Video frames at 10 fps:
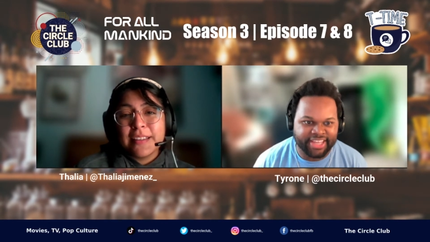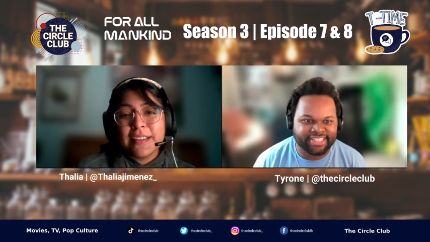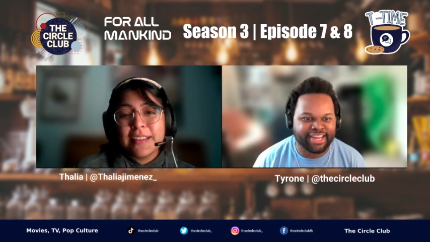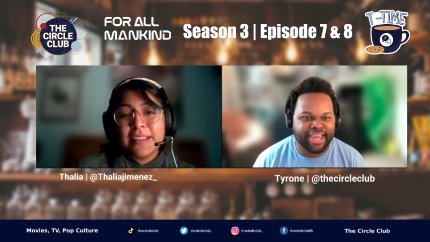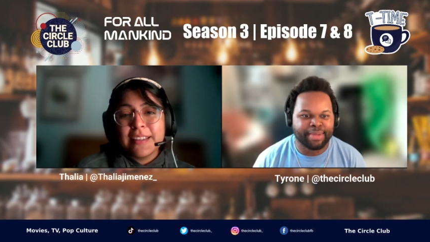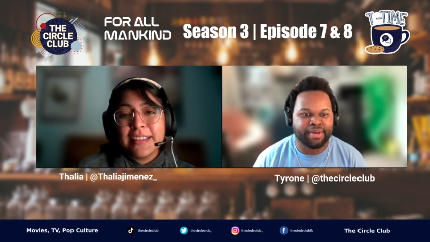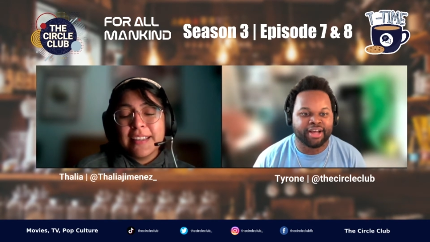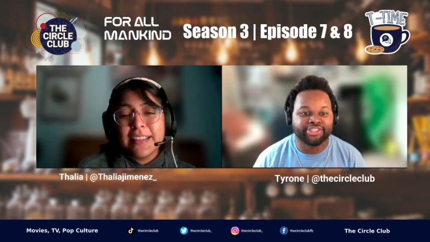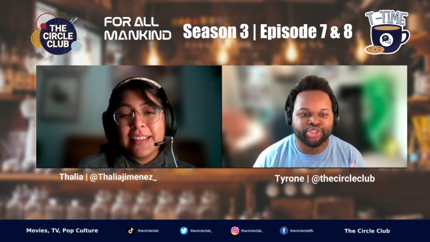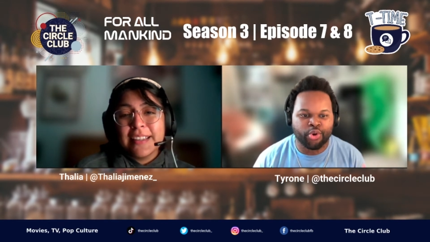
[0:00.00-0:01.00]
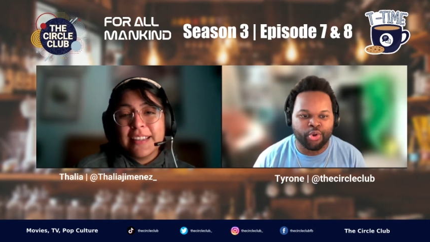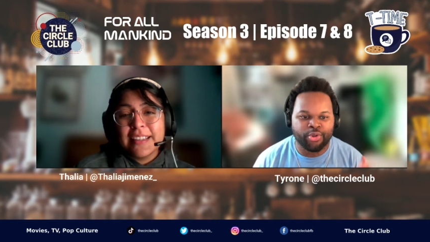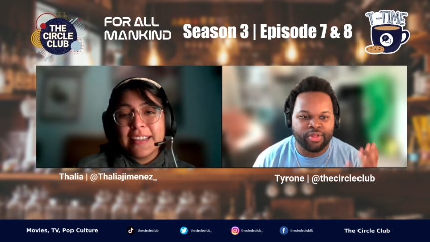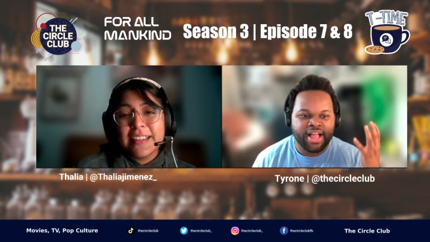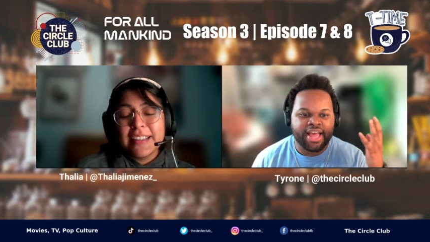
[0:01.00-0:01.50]
Speaker 1: his name. Uh,
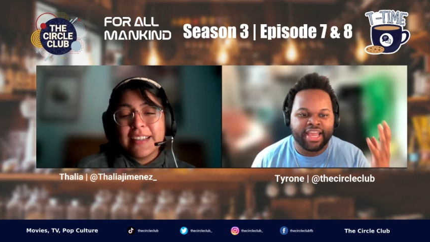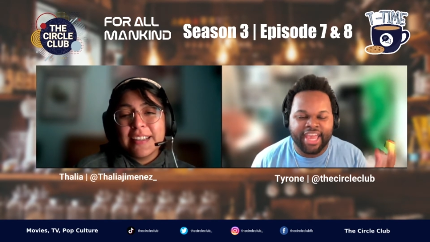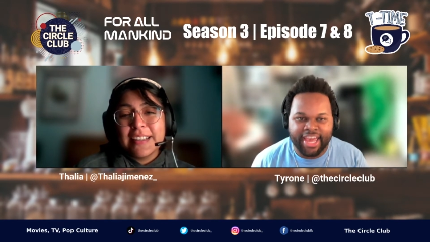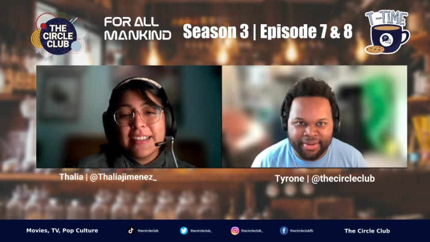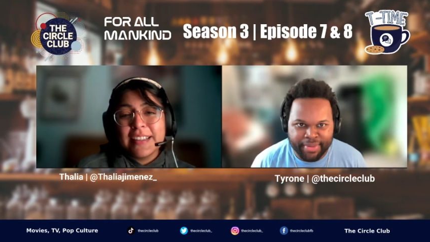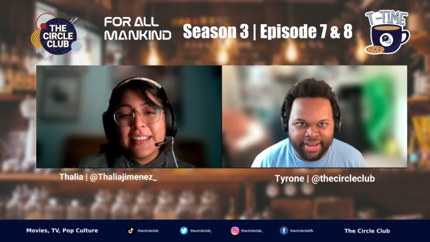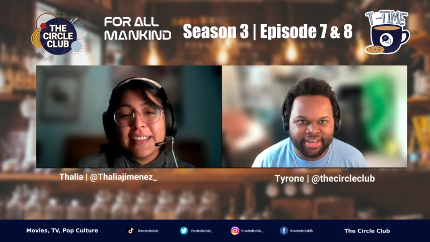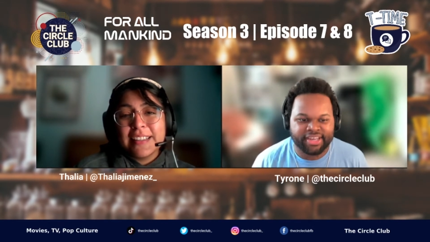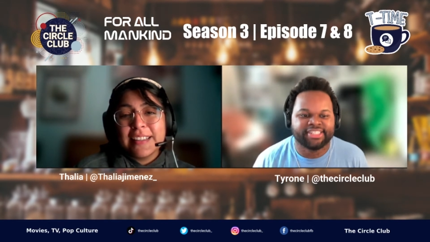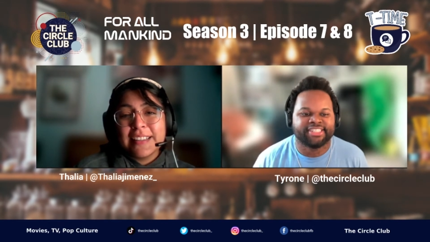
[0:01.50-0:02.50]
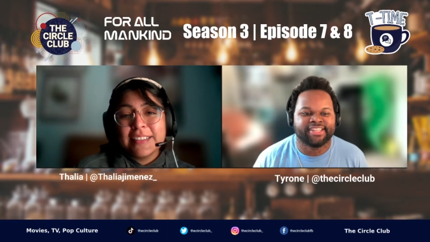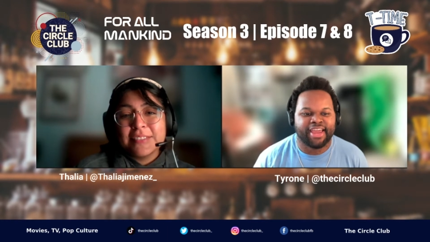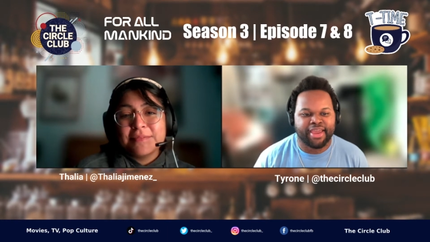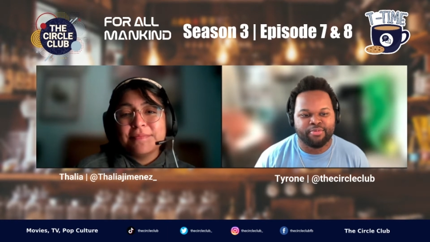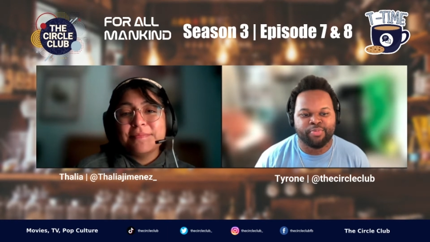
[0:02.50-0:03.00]
Joel Kinnaman is his
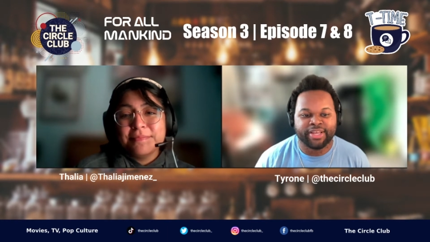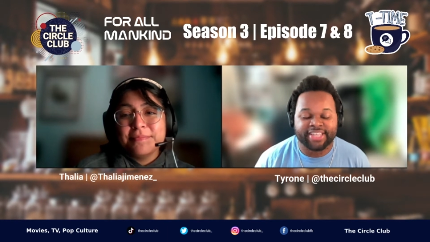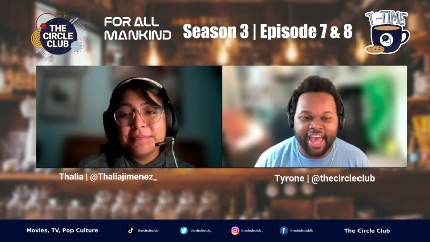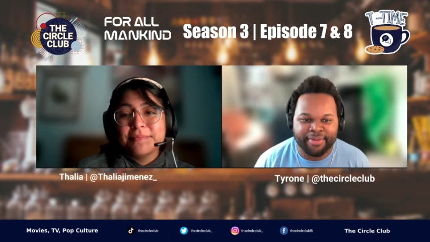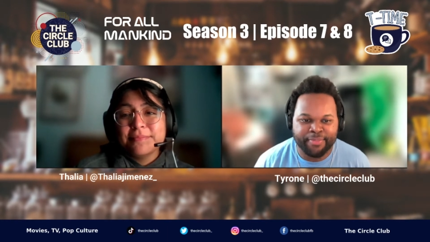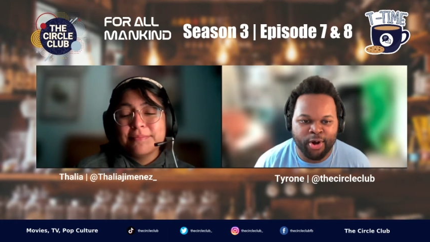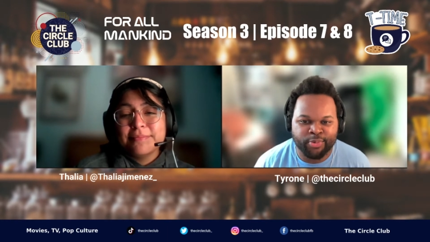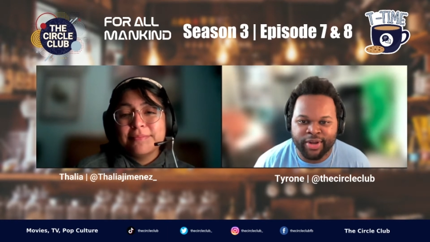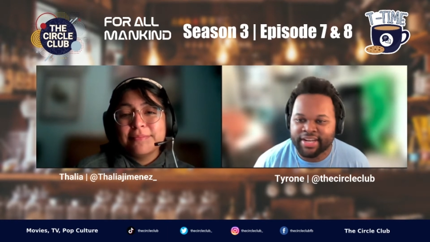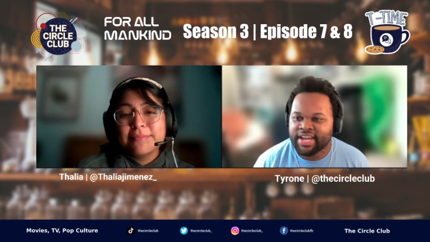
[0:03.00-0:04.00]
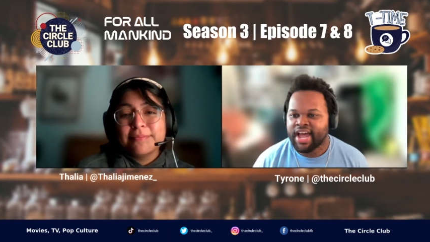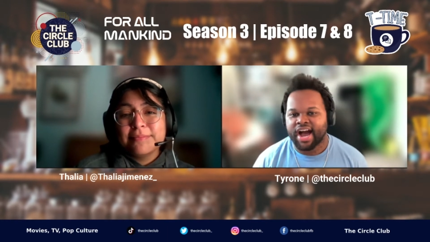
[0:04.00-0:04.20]
name, who plays Ed Baldwin.